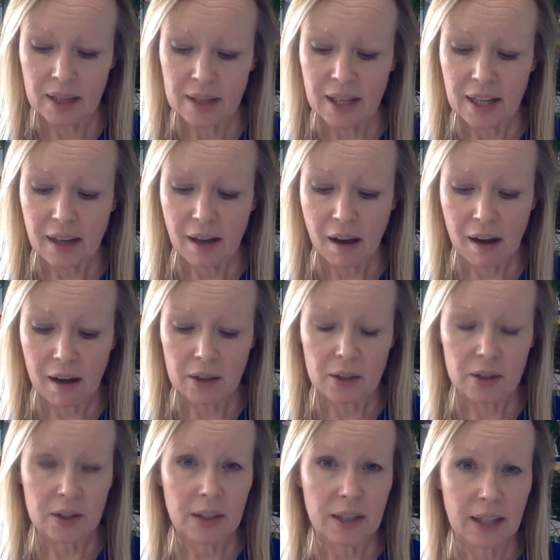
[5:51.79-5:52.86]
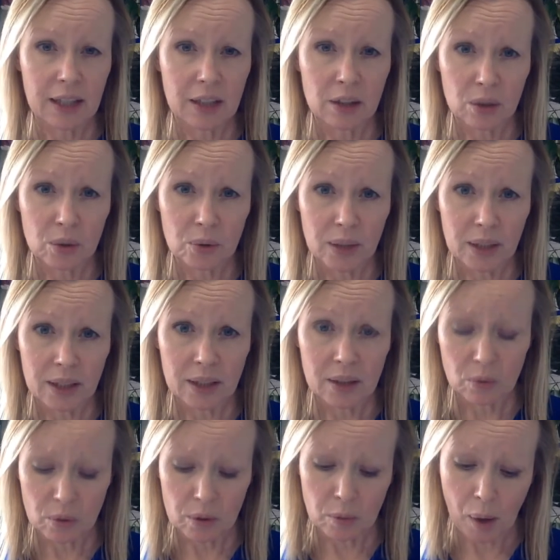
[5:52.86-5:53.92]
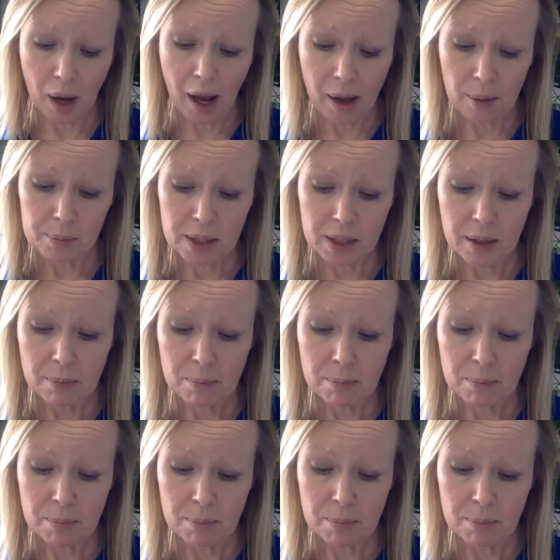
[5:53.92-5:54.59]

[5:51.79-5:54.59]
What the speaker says: They conquered and looted or robbed